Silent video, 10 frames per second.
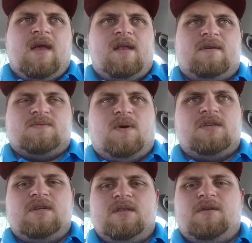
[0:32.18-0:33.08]
and I was
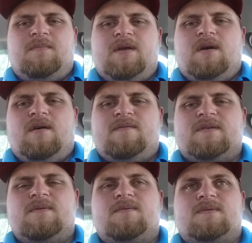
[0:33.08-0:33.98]
watching a little bit of
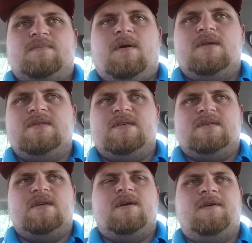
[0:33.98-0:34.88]
some of the
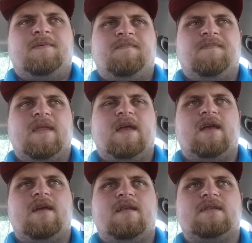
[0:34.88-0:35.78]
responses,
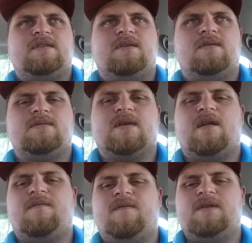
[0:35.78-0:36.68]
and it's
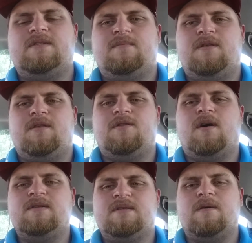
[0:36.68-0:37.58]
kind of funny some of the
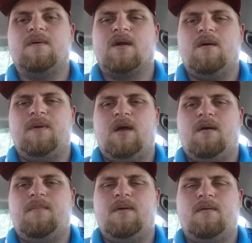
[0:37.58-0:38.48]
thoughts that were coming
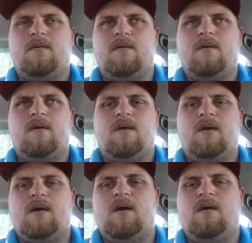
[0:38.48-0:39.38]
up,
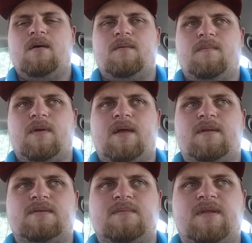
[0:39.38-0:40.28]

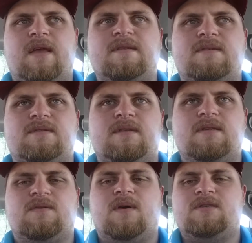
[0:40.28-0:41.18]
and some of the answers to
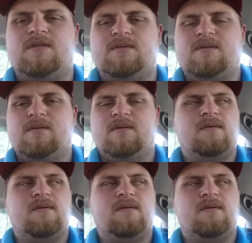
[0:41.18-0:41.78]
these questions.